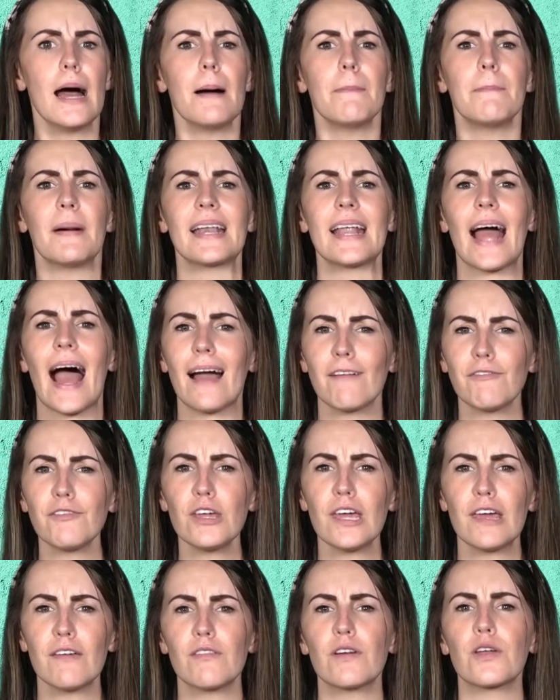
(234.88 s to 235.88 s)
But have
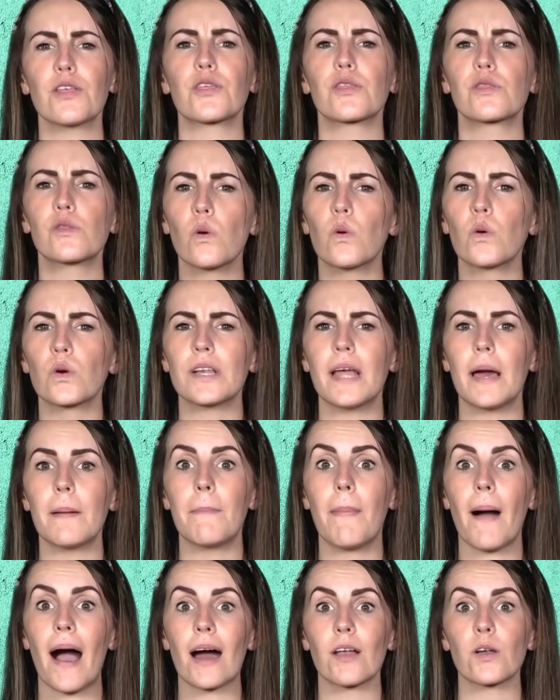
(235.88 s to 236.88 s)
you ever thought
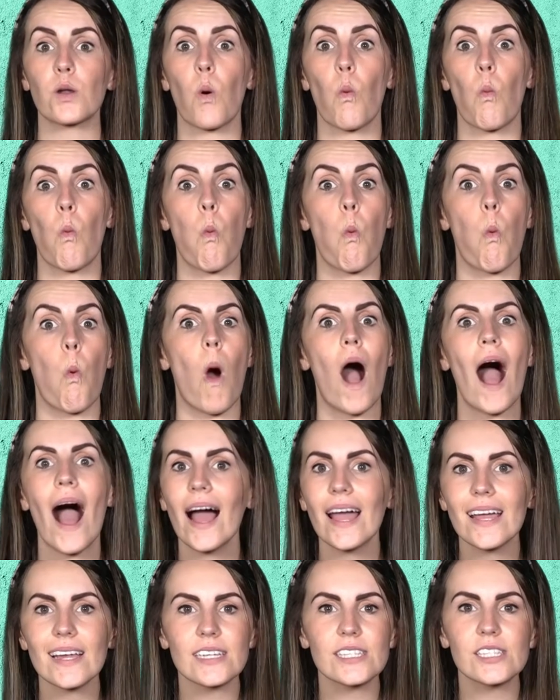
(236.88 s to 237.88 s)
about
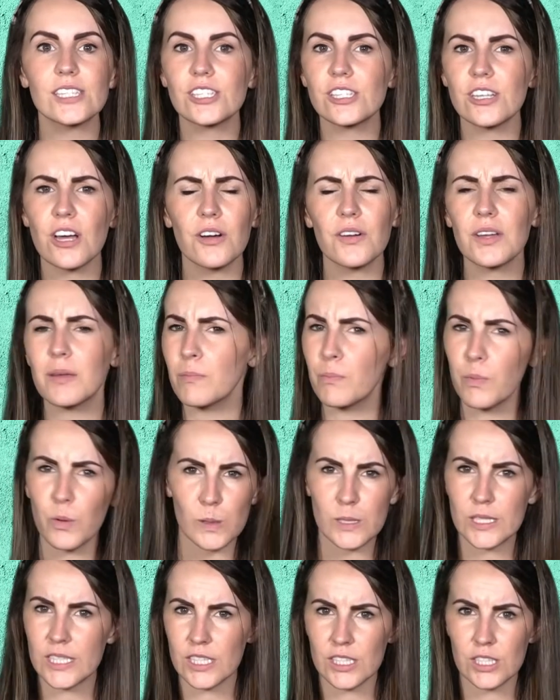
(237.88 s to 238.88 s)
why it's so
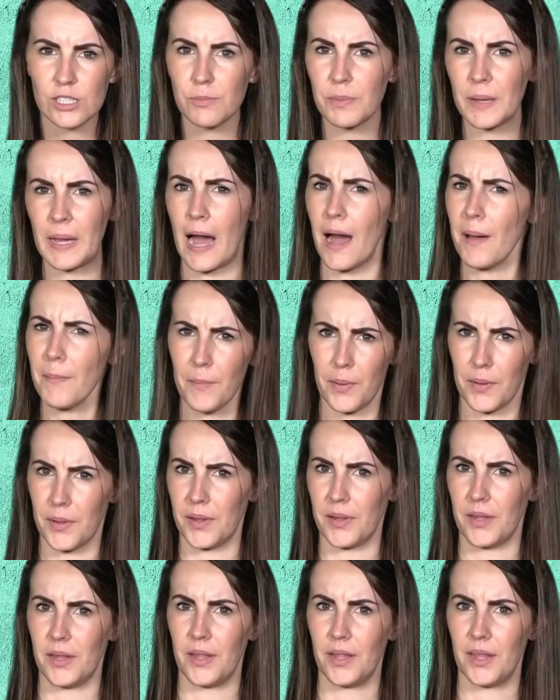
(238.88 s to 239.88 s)
important to be humble?